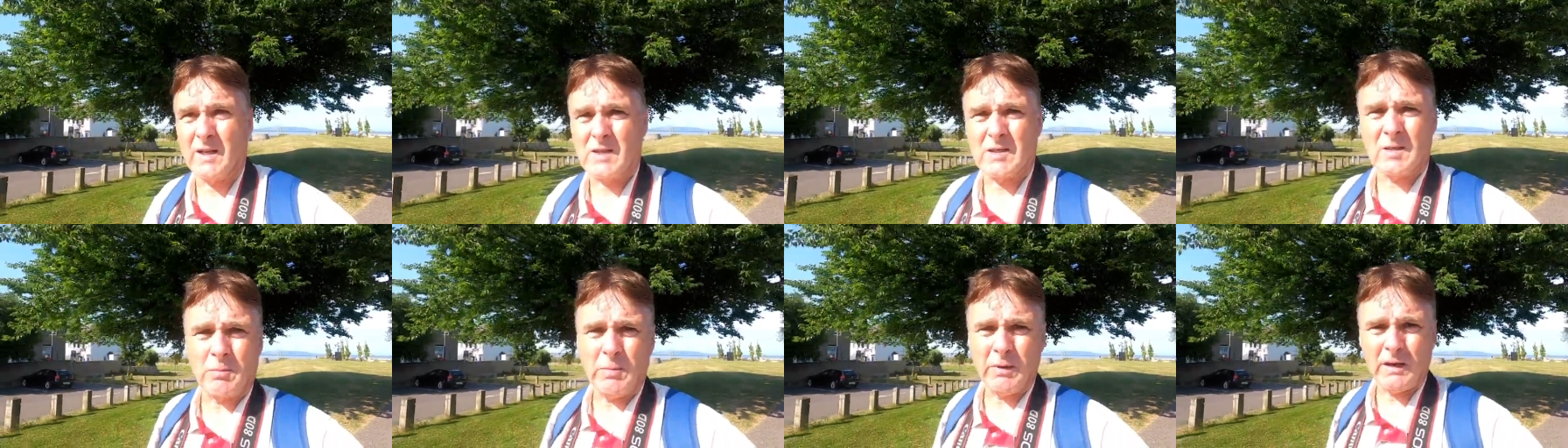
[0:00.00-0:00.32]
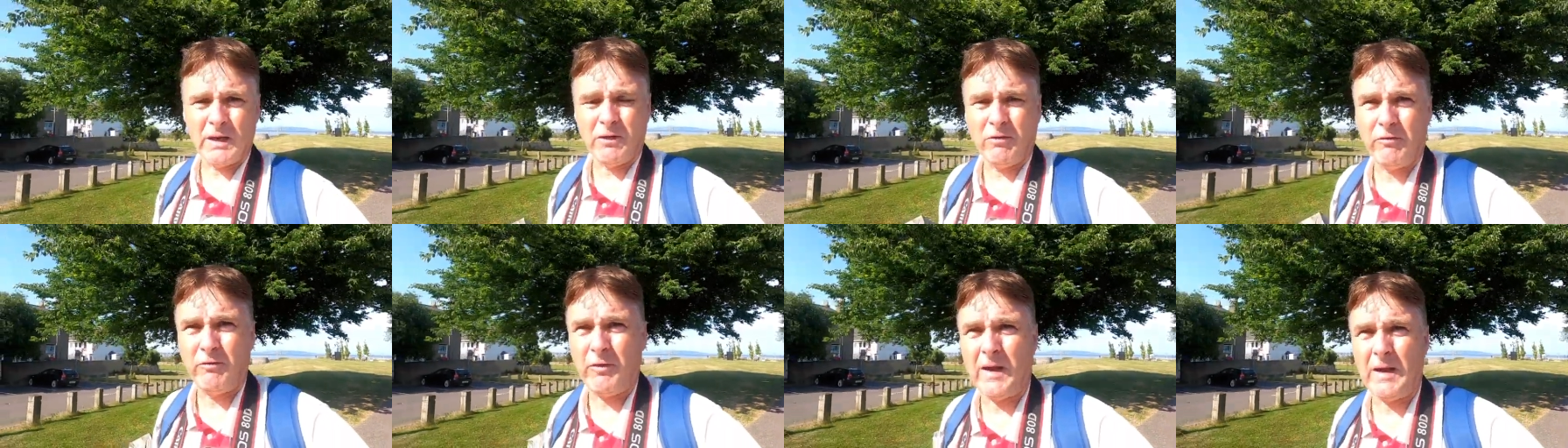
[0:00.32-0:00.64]
It's a
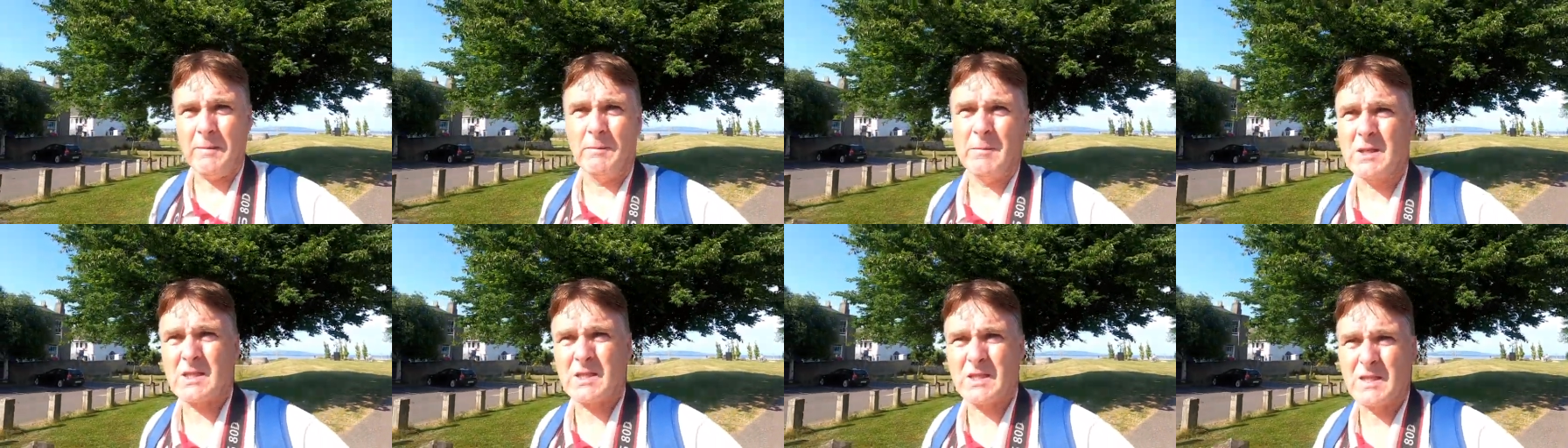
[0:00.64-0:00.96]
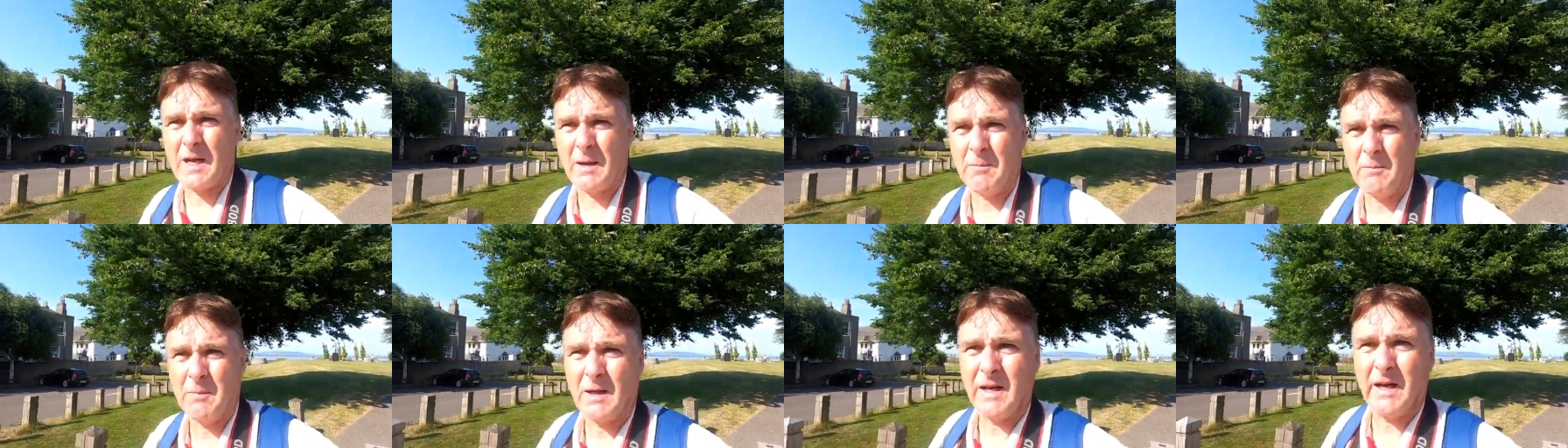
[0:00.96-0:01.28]
pretty famous
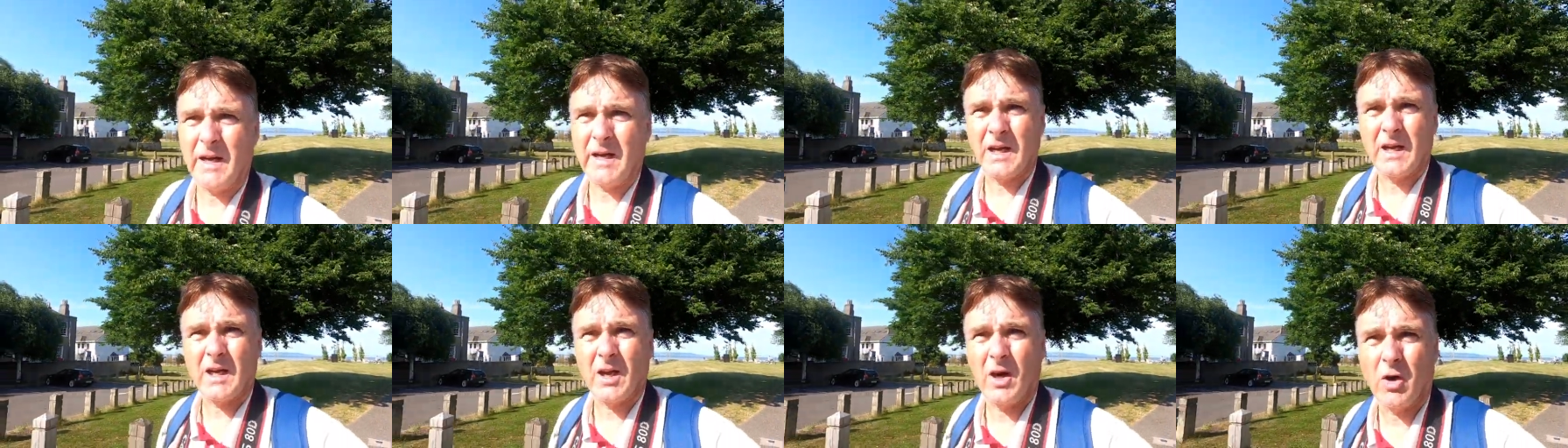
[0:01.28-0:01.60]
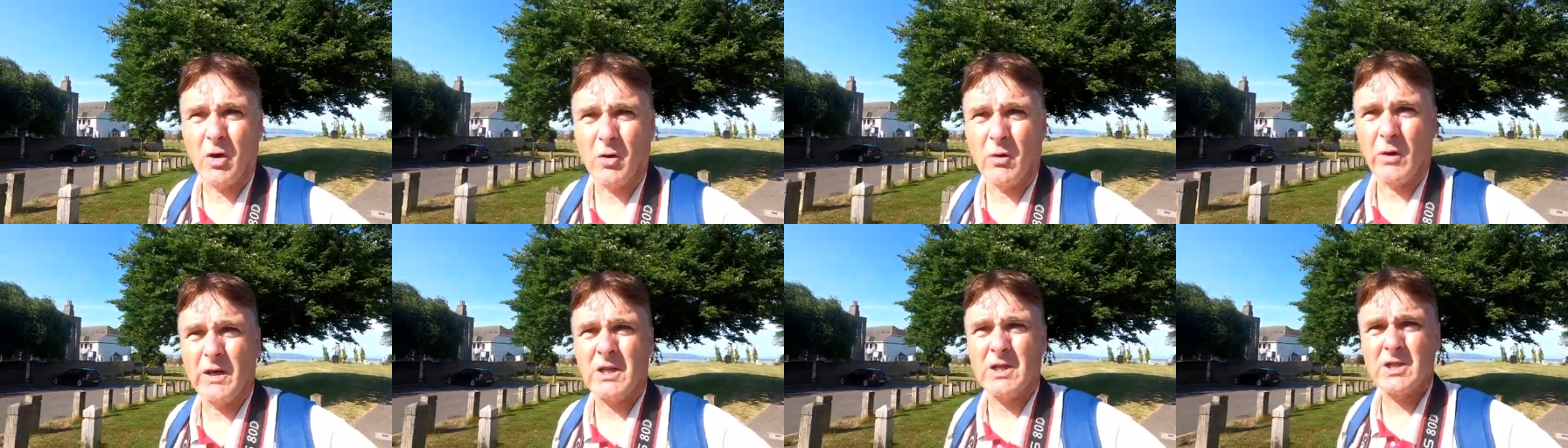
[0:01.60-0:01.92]
um, clinic,
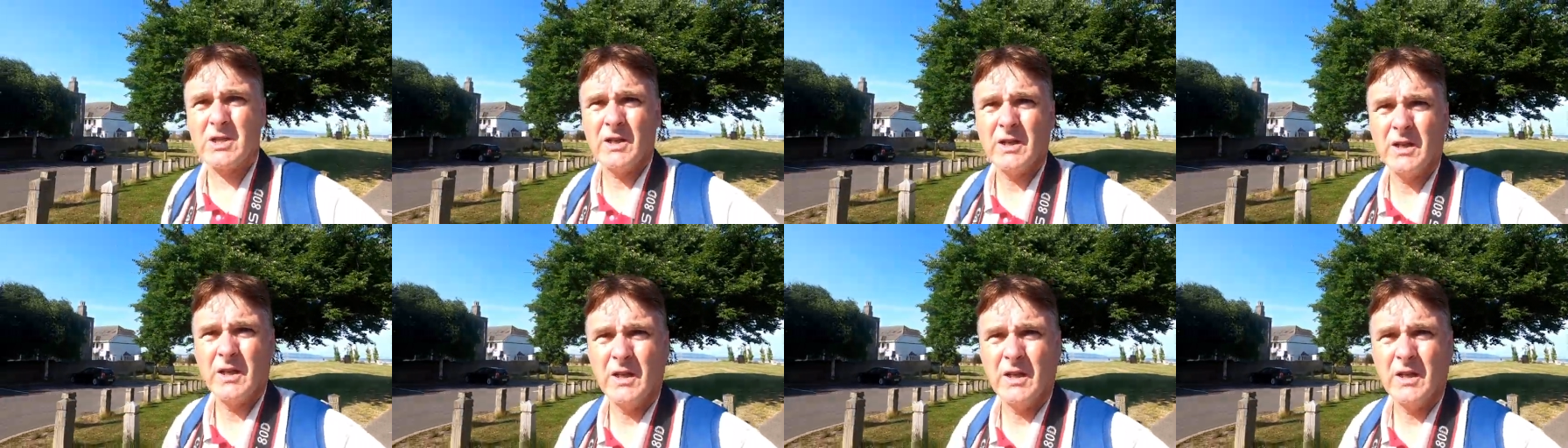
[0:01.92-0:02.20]
all right,